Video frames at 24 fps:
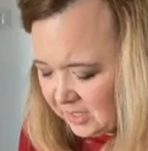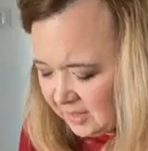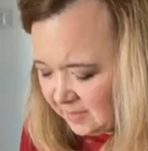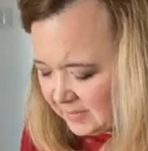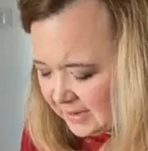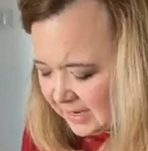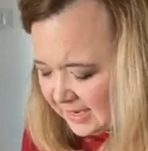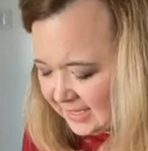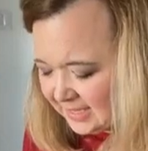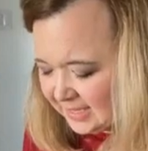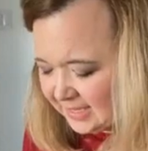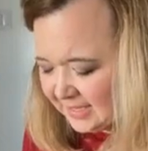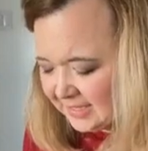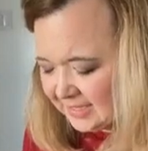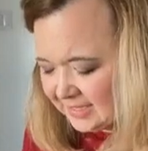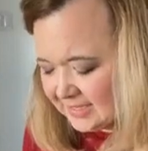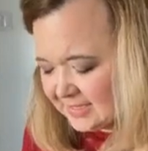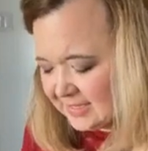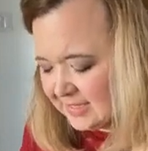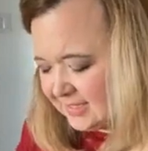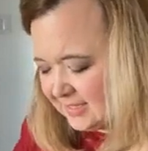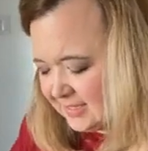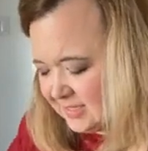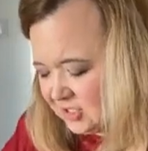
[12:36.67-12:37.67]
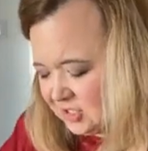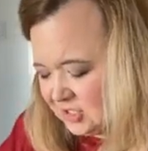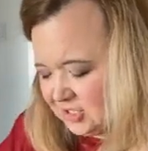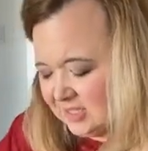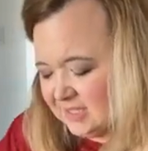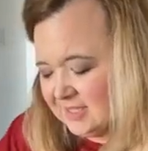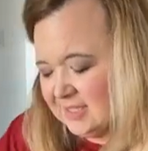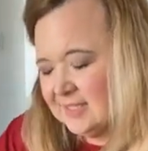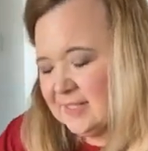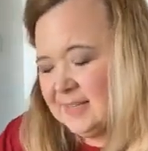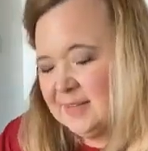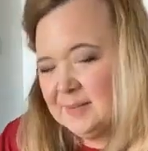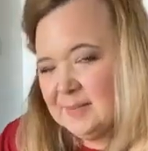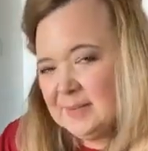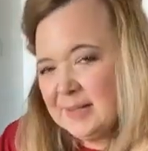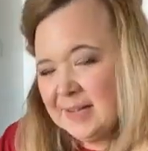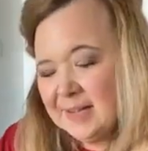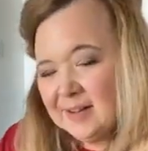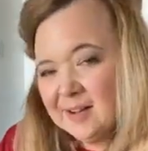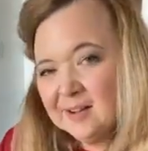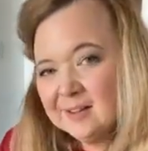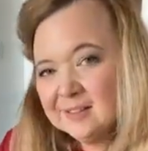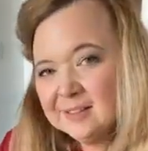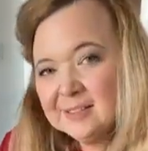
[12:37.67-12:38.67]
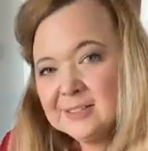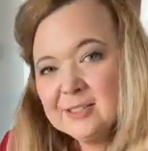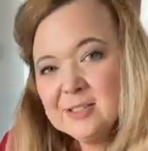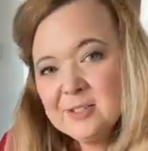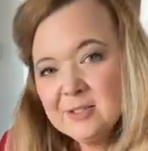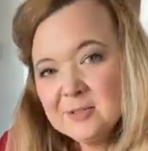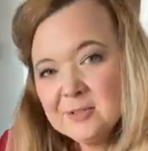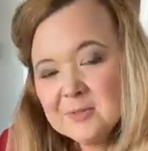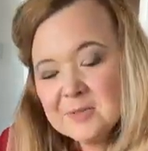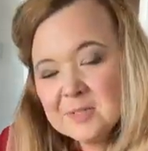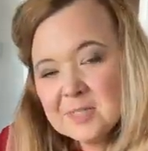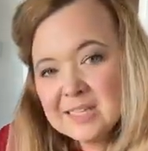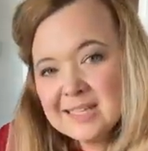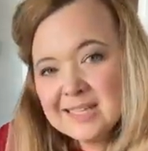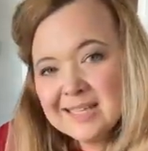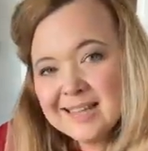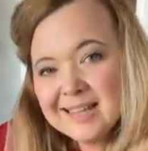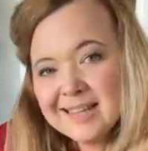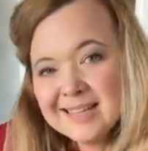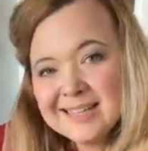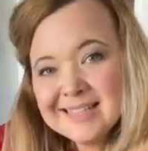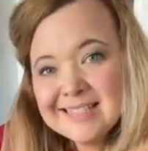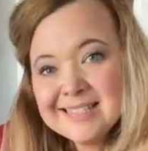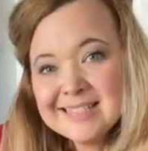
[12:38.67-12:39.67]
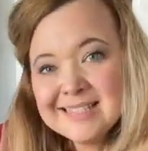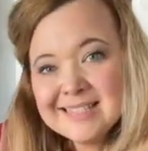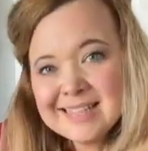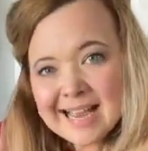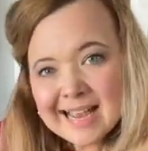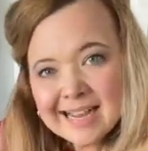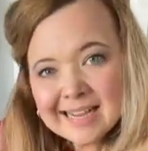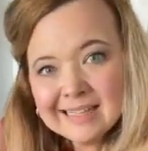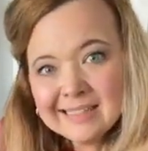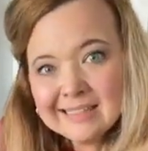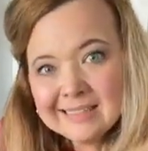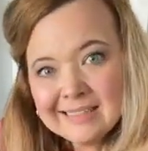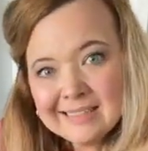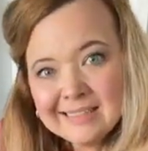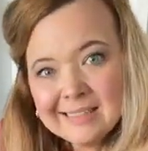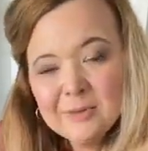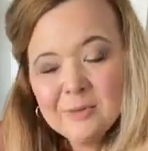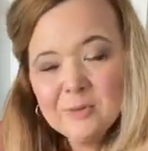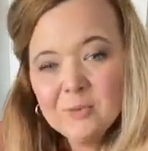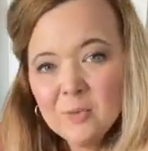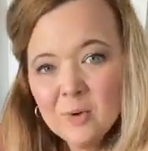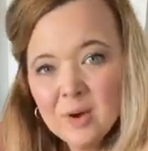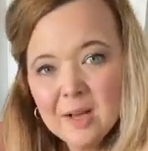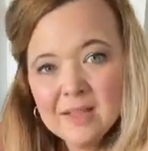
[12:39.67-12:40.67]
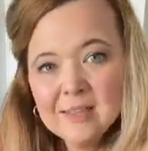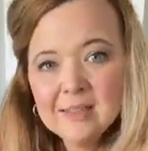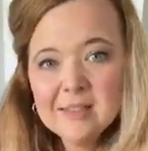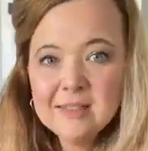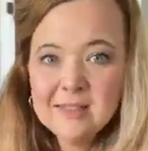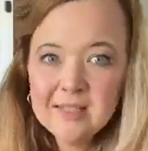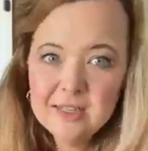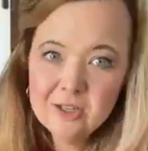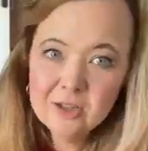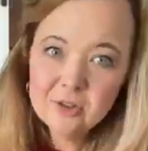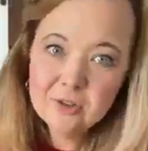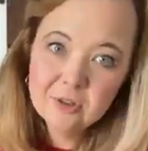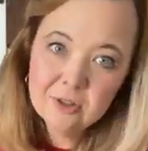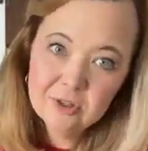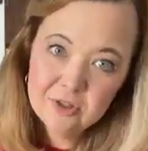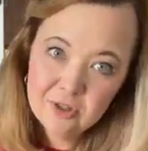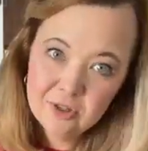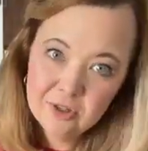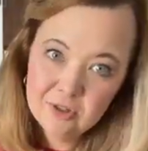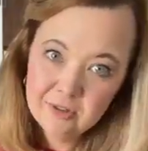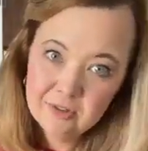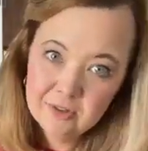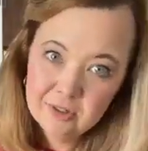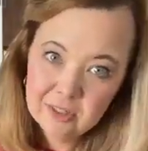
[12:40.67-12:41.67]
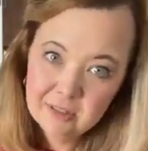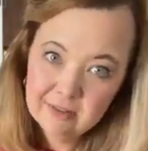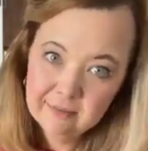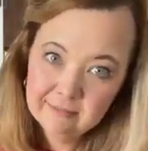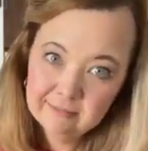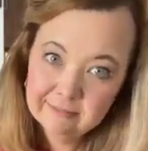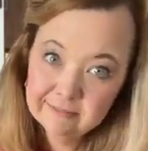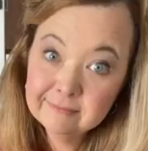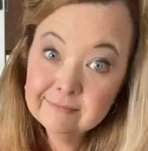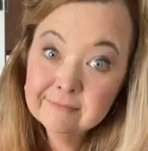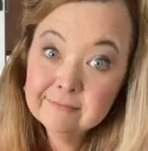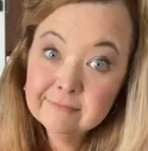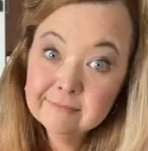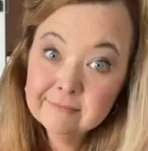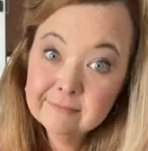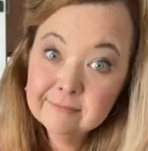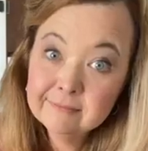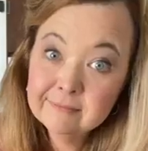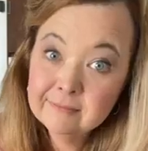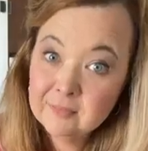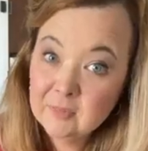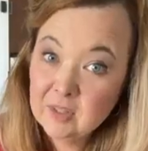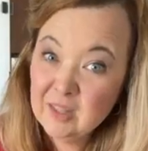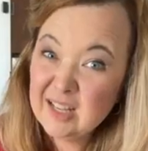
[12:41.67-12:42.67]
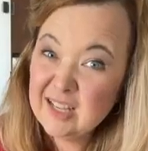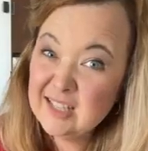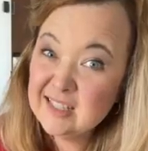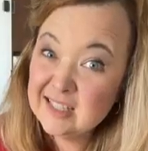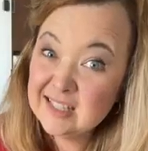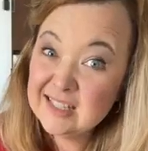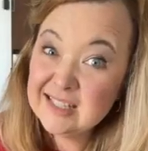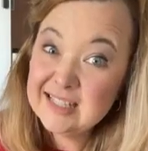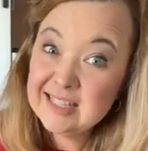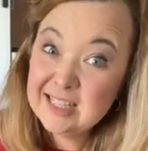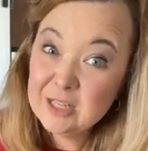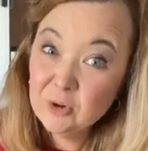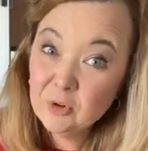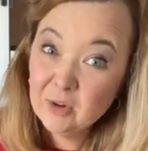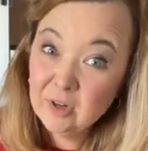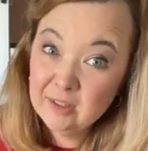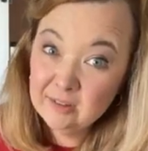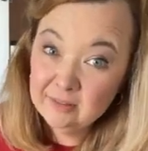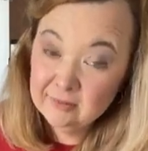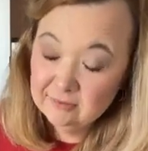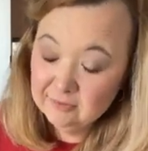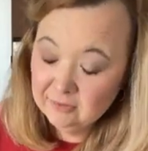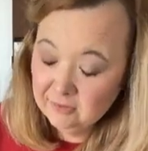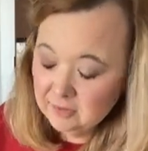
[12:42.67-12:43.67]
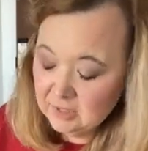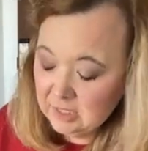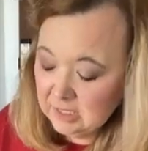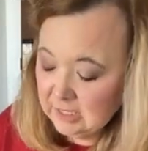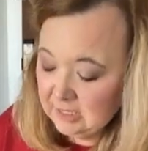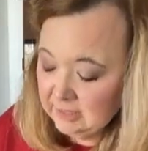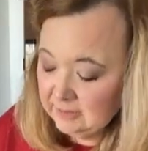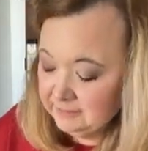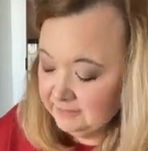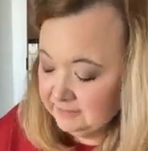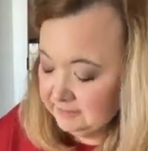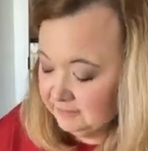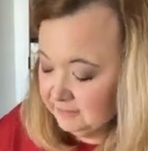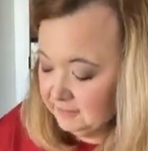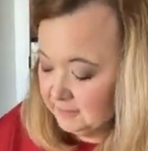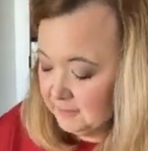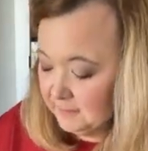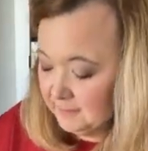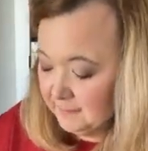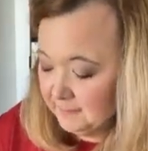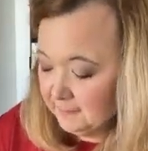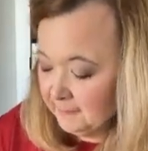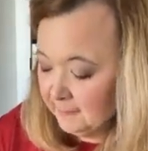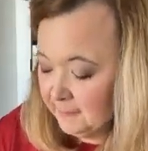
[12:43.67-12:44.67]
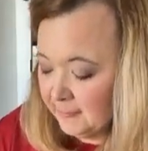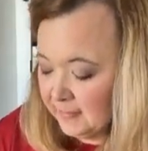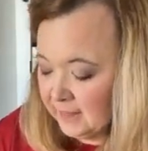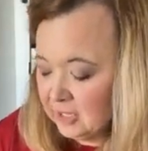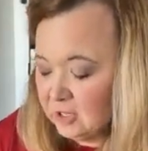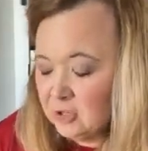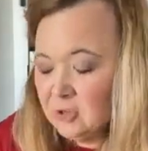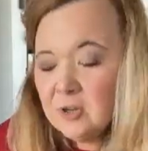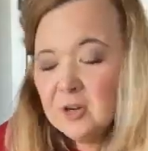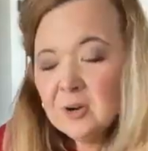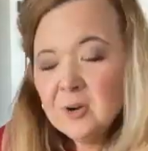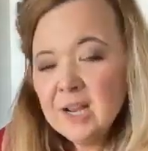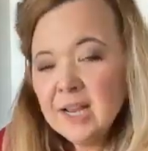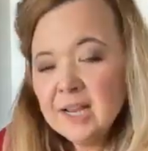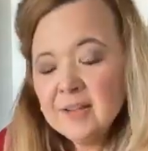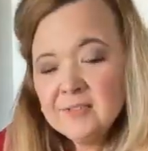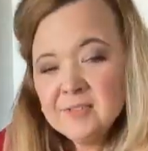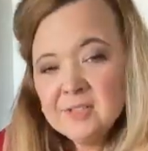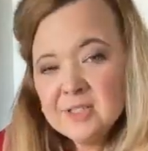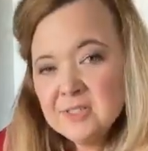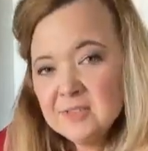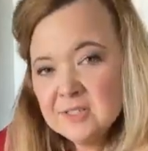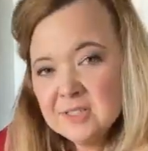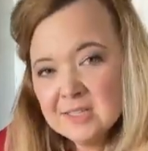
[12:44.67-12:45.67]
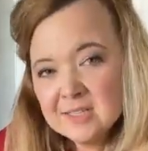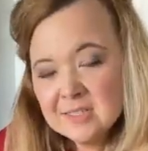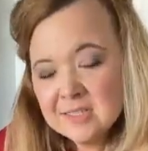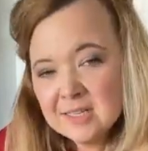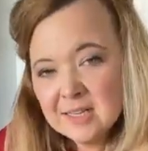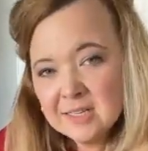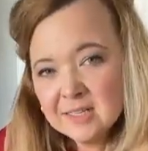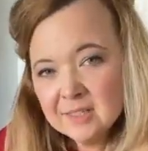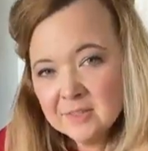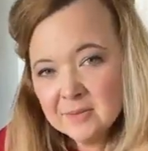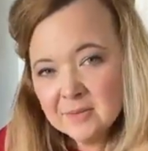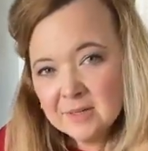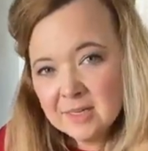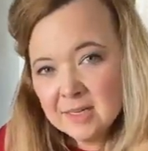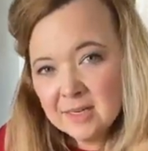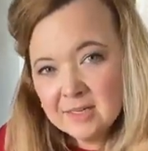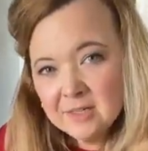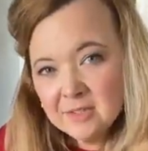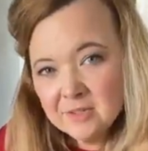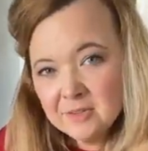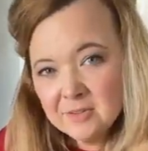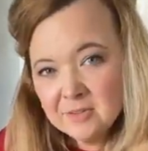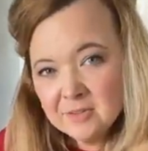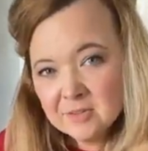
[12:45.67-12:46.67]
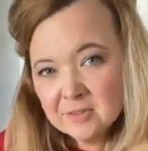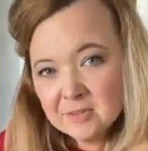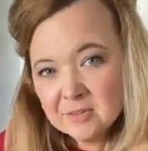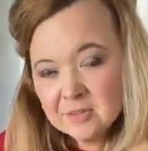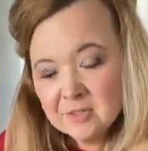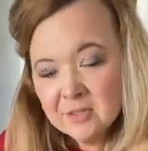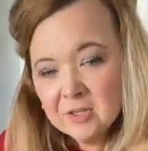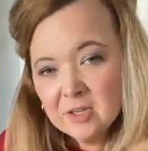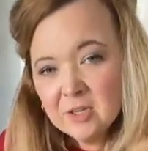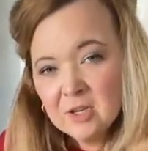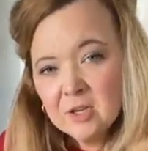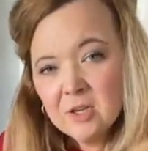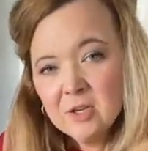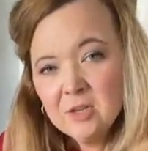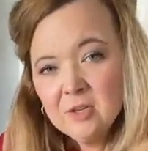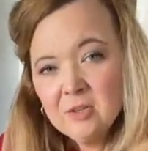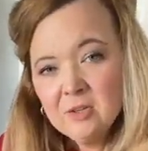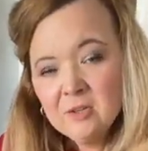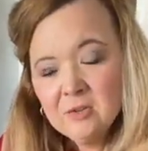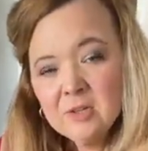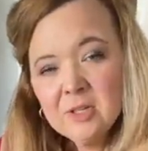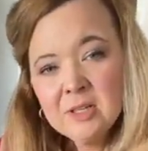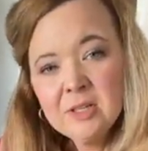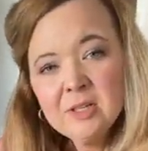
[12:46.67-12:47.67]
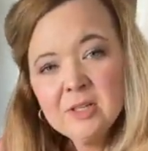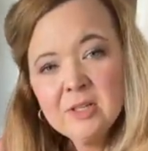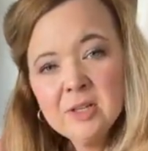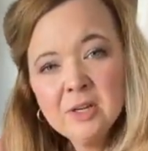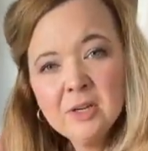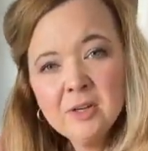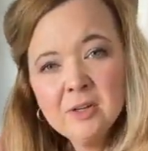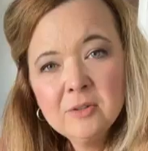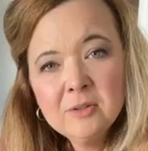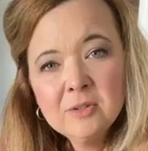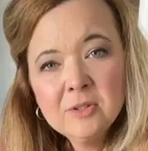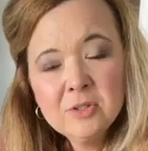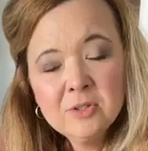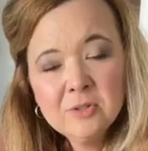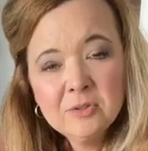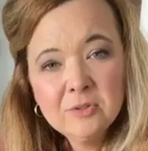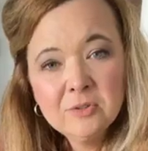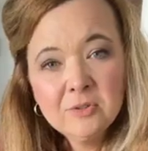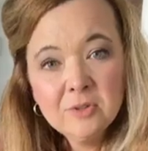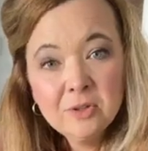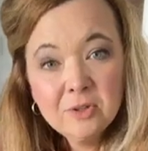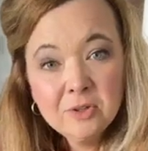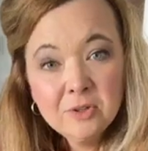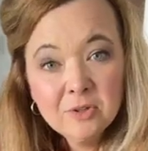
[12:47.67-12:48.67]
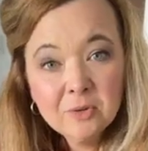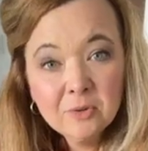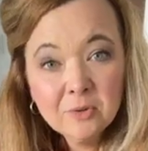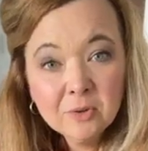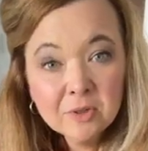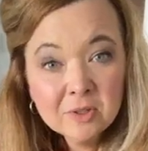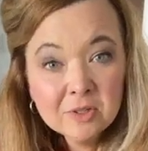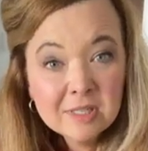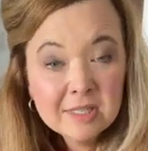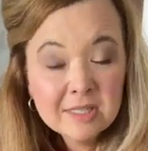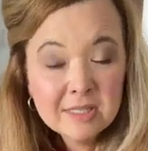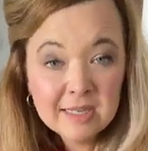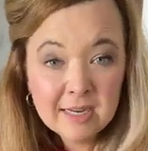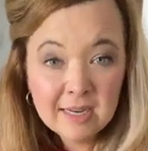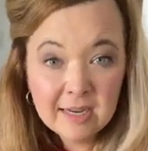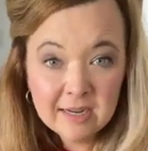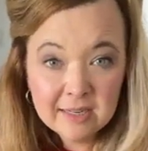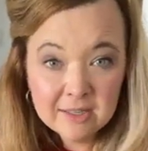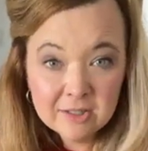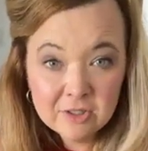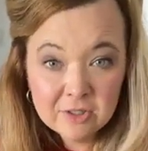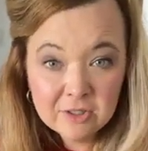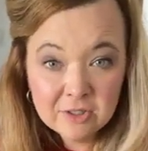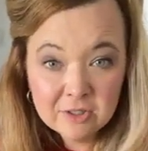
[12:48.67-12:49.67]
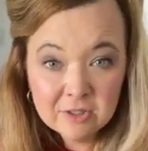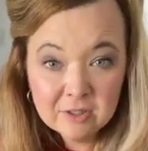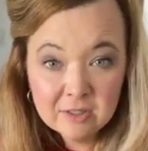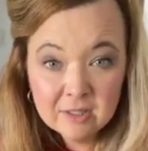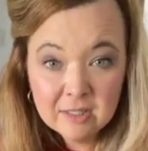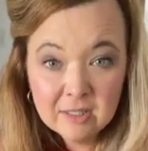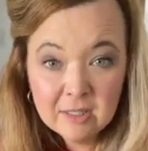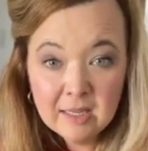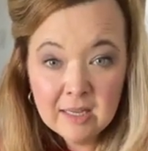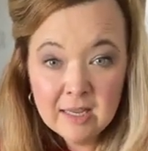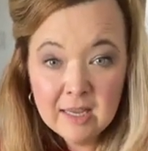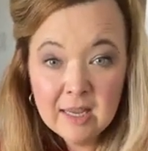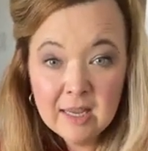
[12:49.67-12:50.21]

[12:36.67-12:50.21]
wreath making isn't just about using exactly what the teacher is using. That's the secret, okay? You don't have to use exactly what I use. You can go to your stash